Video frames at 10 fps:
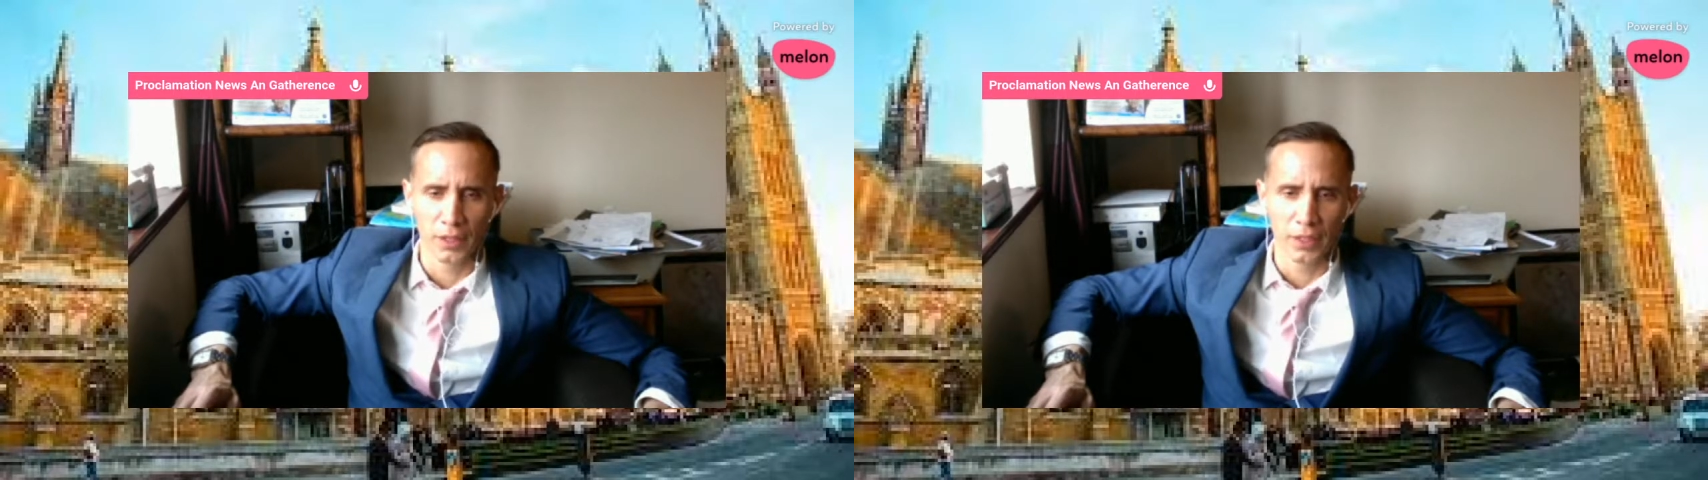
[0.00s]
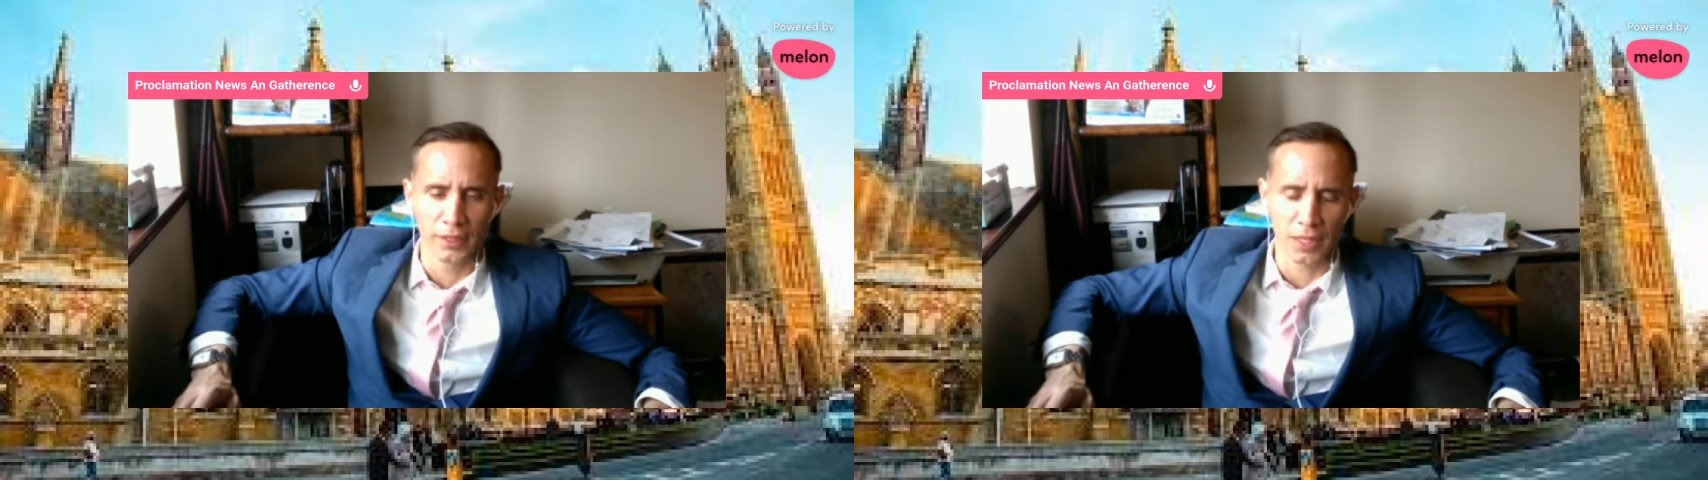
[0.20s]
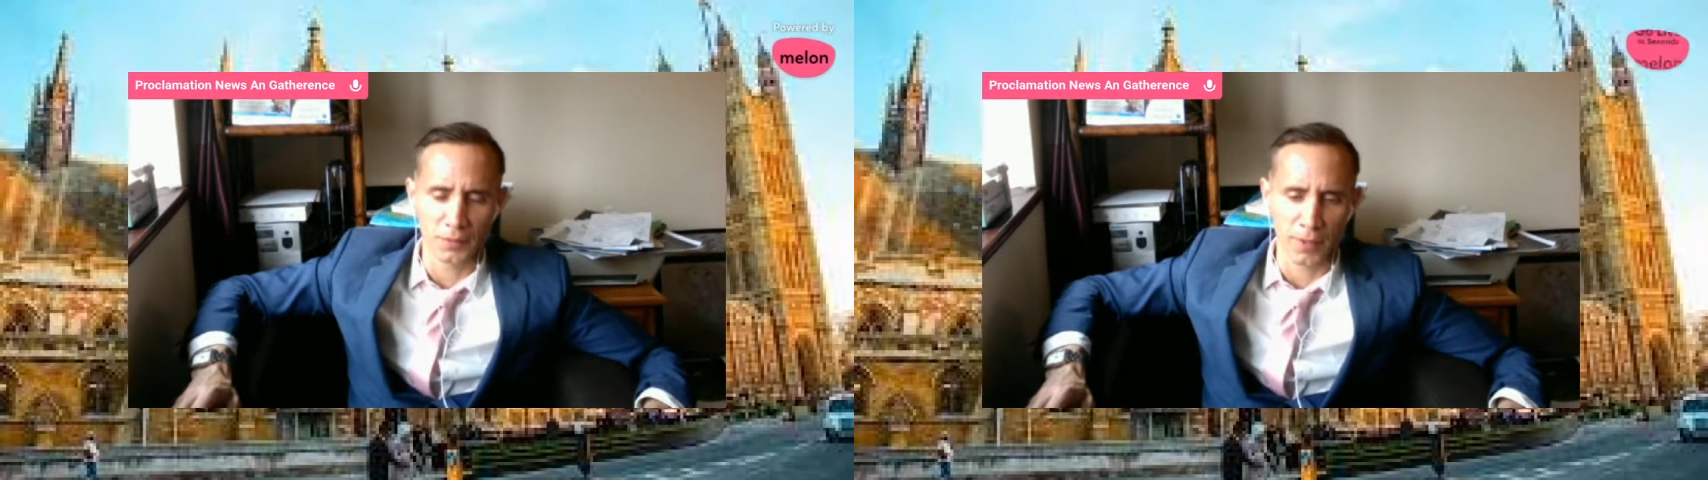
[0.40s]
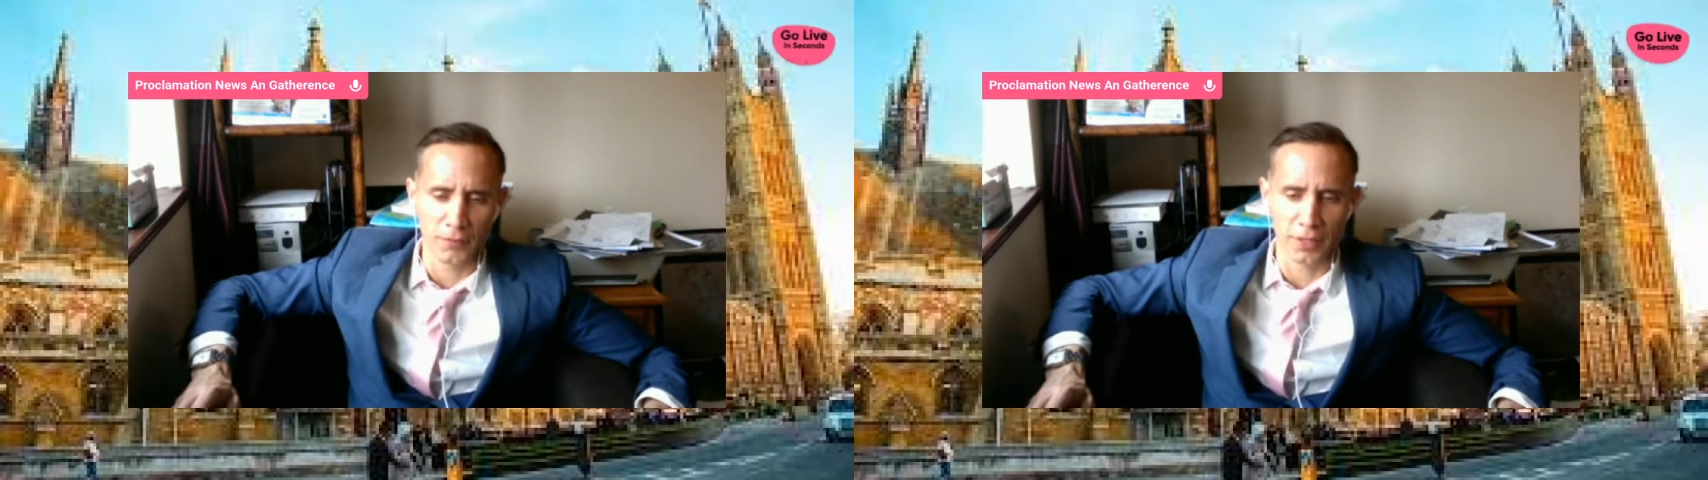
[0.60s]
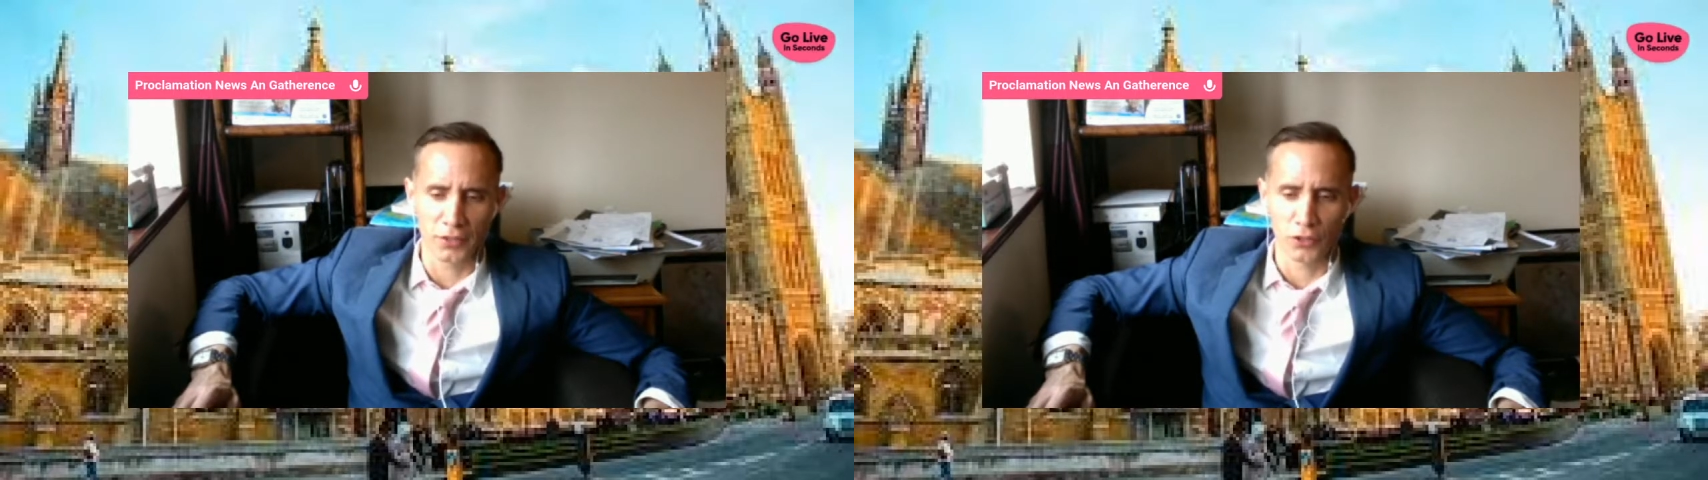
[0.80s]
It doesn't matter if I
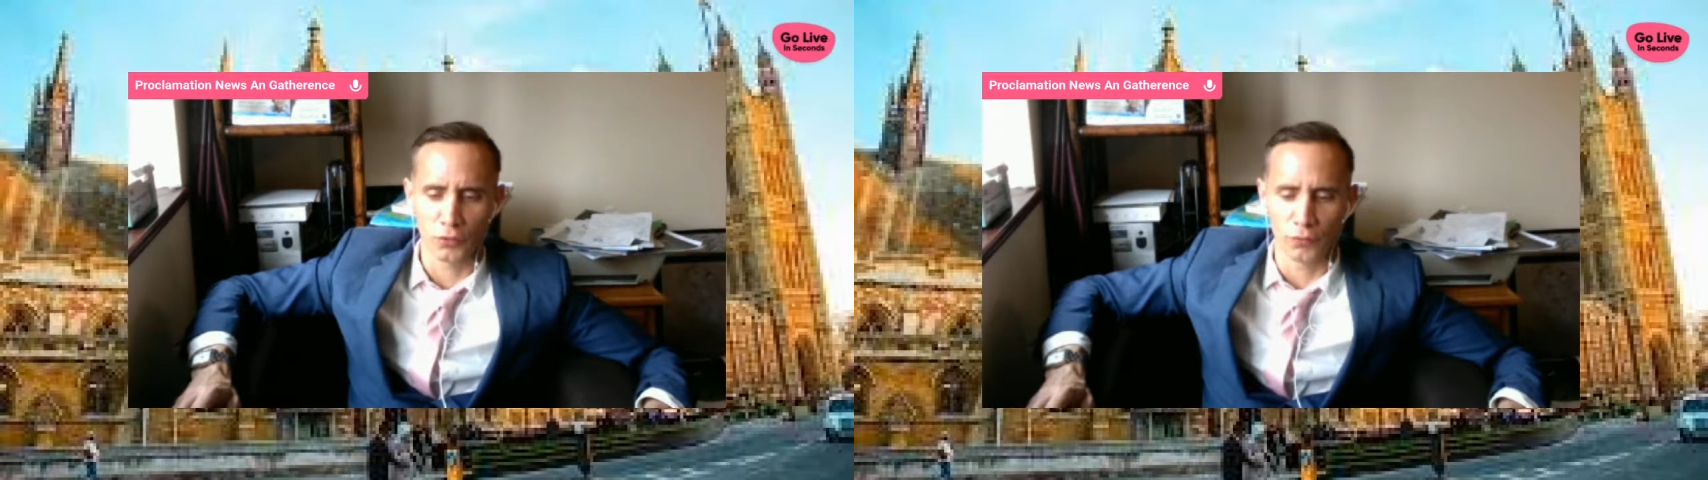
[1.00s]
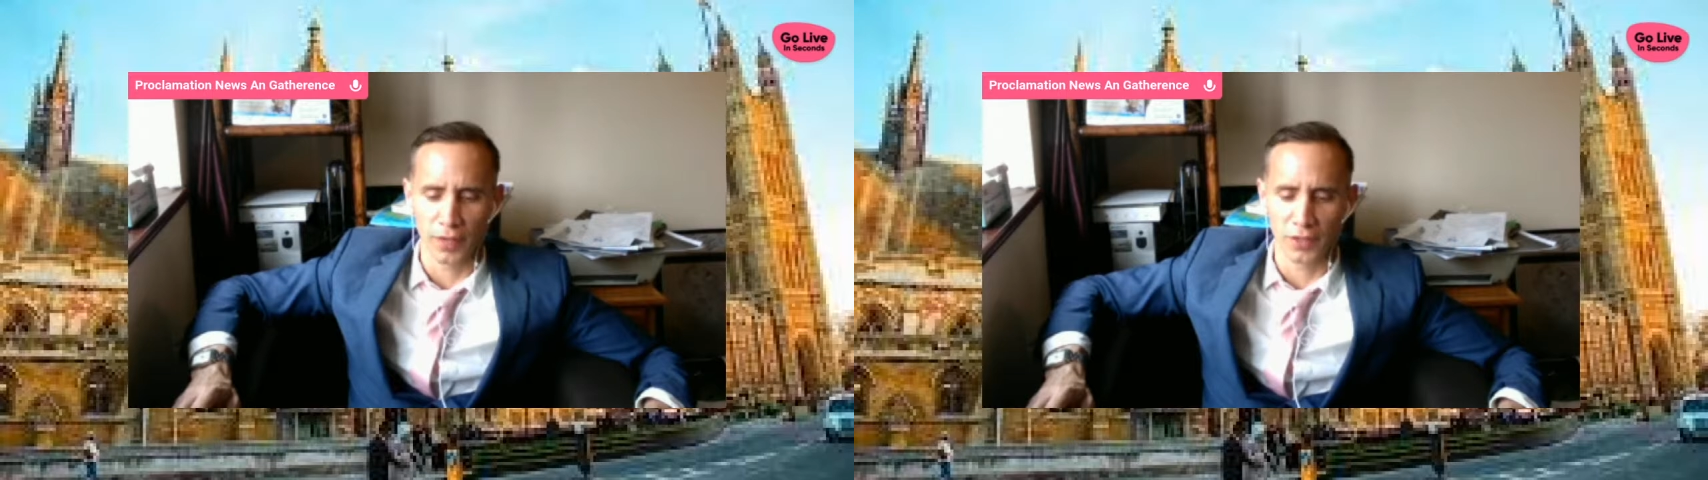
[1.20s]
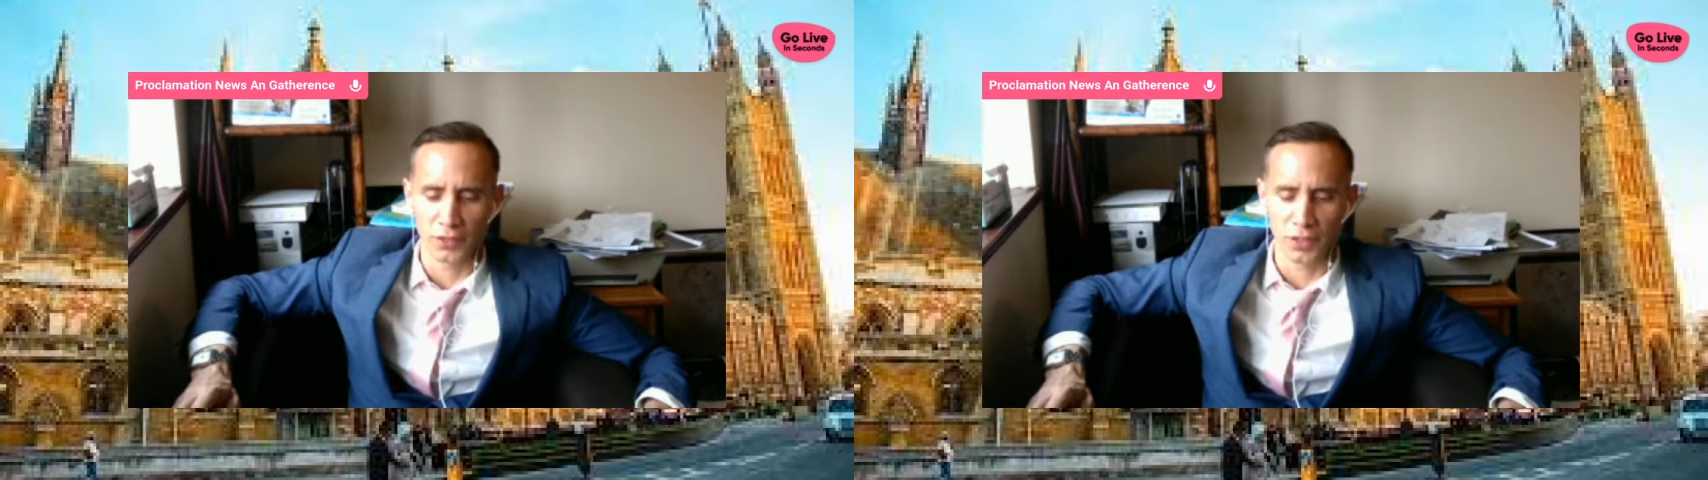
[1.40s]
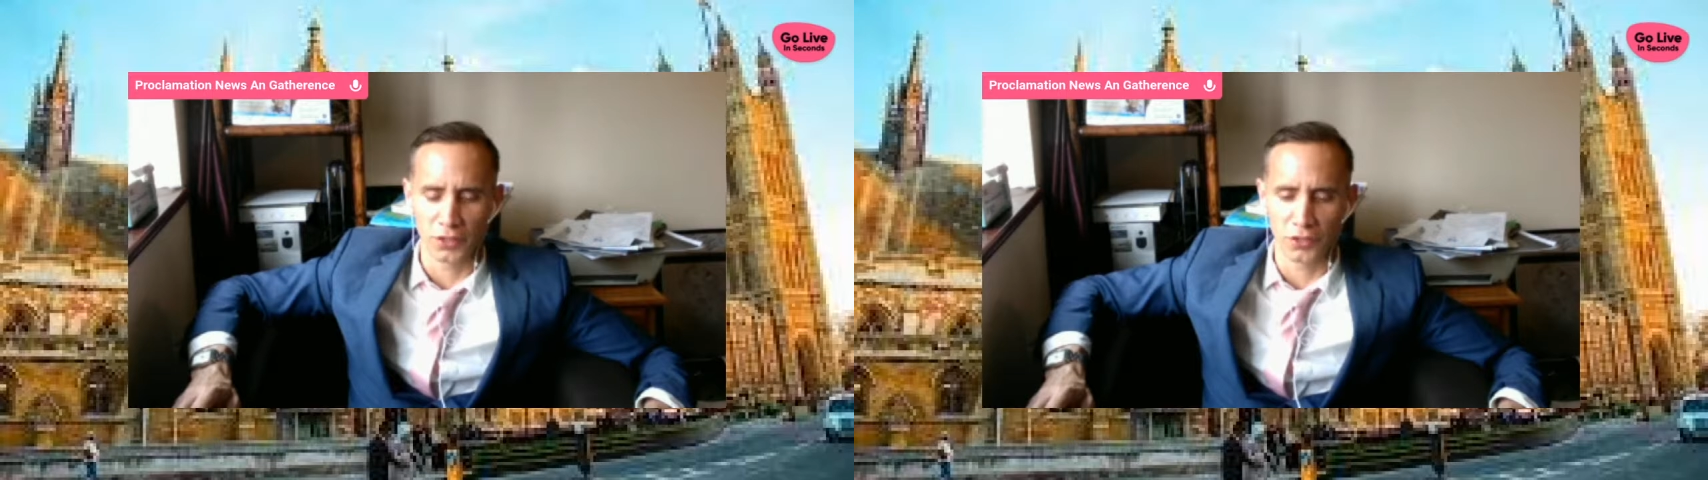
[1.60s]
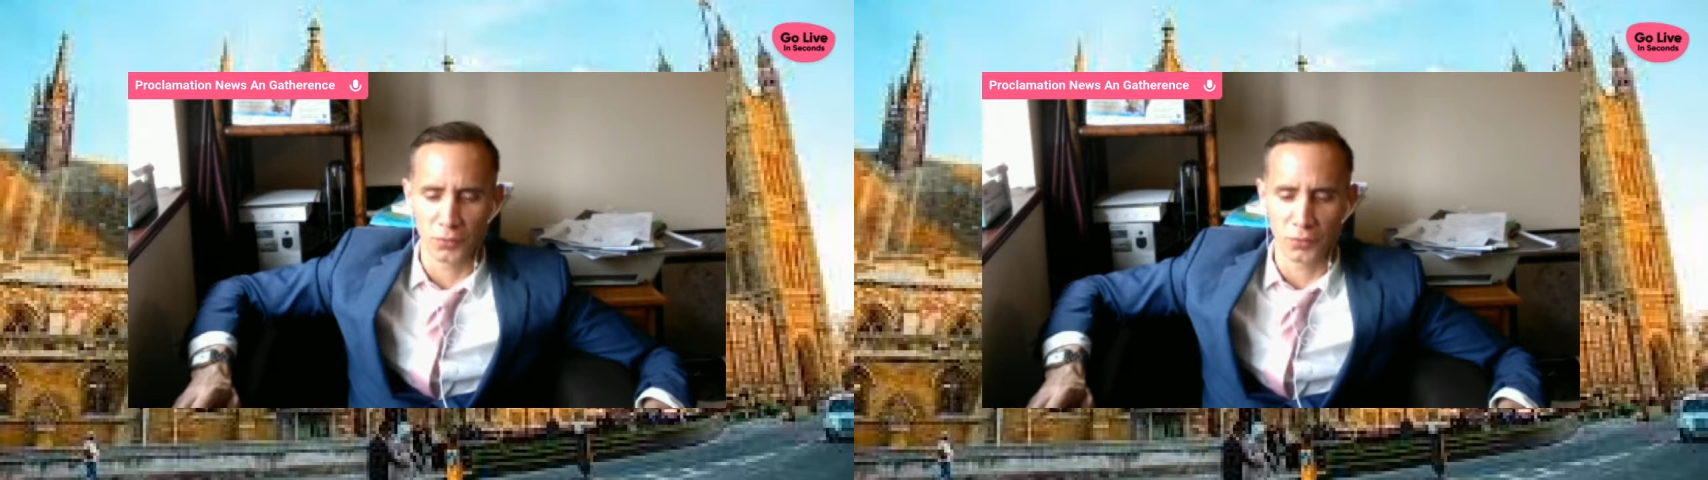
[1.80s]
get 2,000
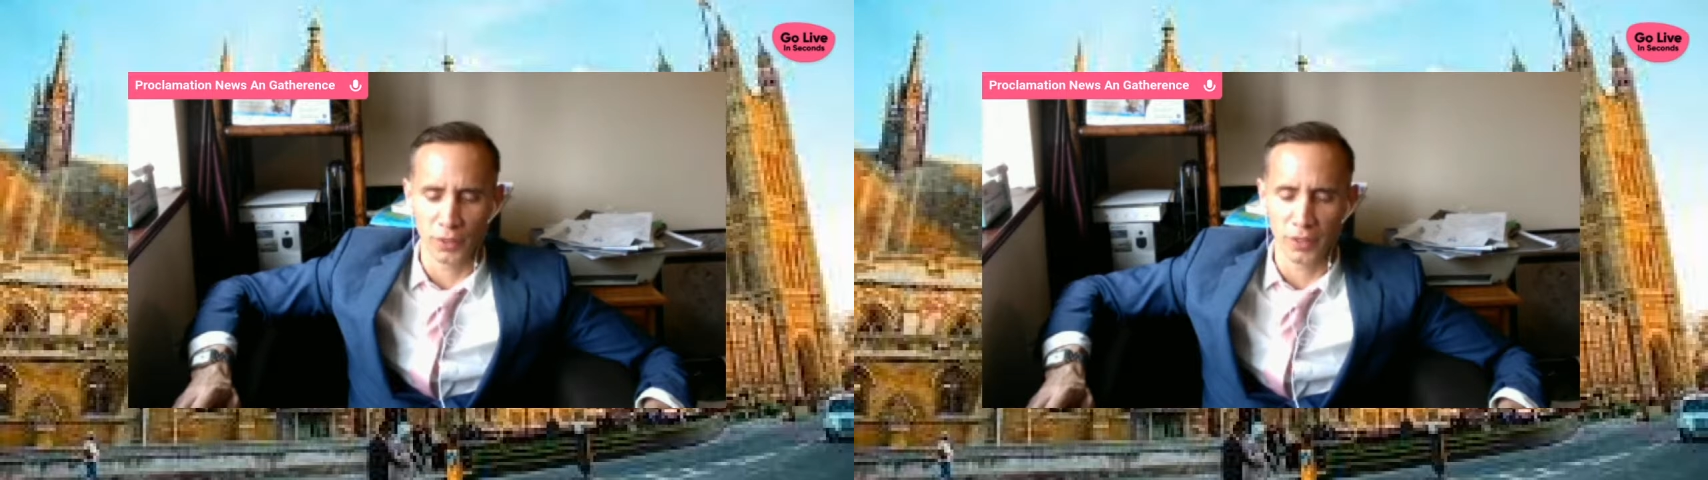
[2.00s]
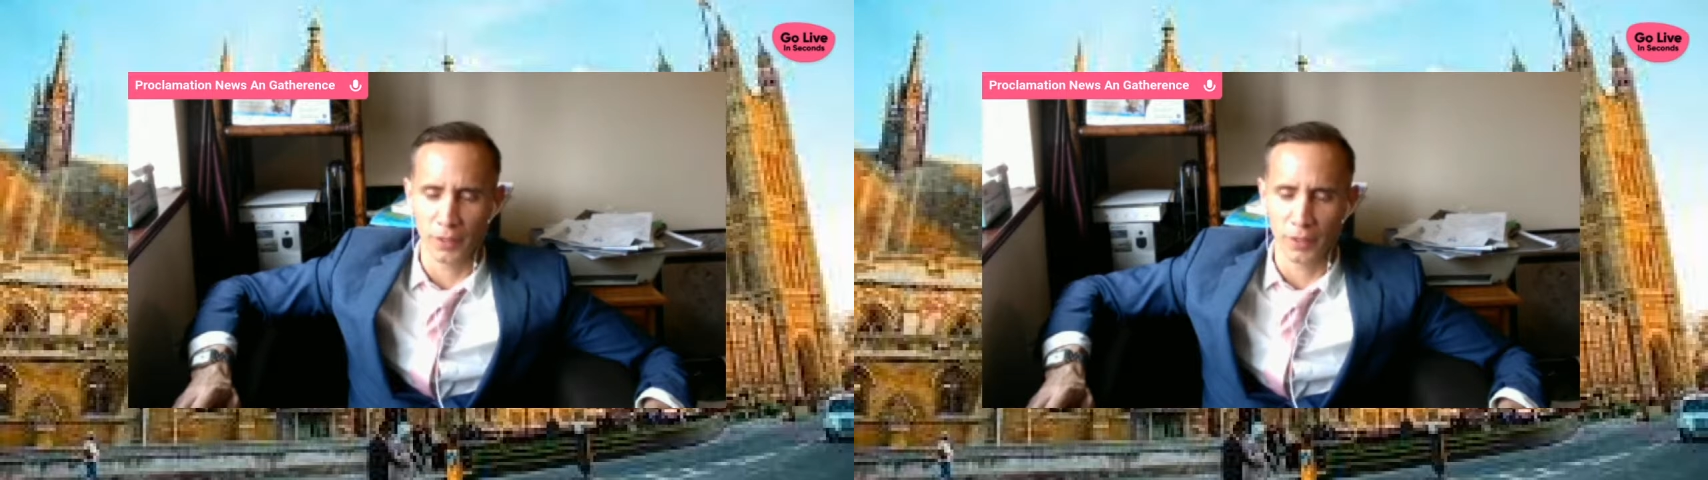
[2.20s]
listeners a week,